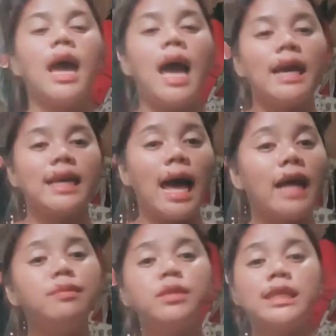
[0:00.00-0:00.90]

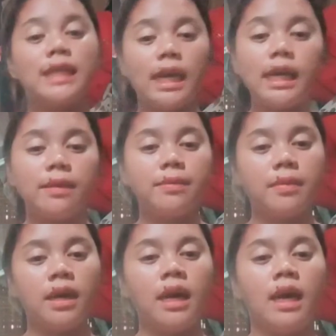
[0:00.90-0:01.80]
Cadmon's Hymn
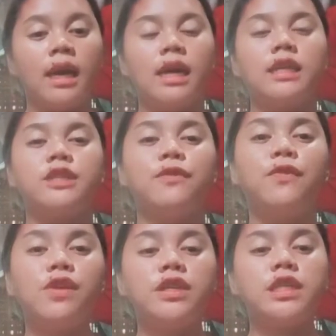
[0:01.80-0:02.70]
is the
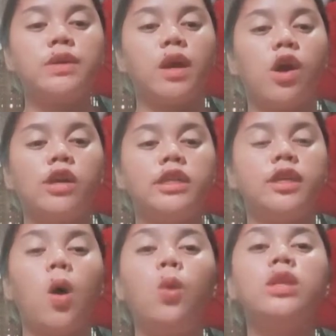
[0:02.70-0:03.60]
first recorded
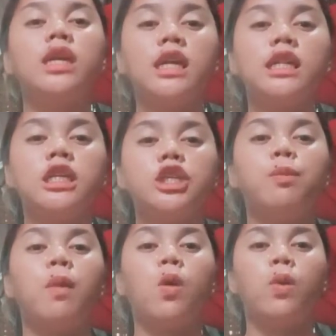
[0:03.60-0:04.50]
Old English
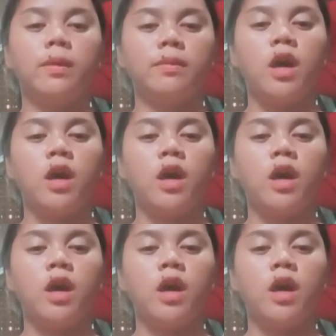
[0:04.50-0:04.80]
poem,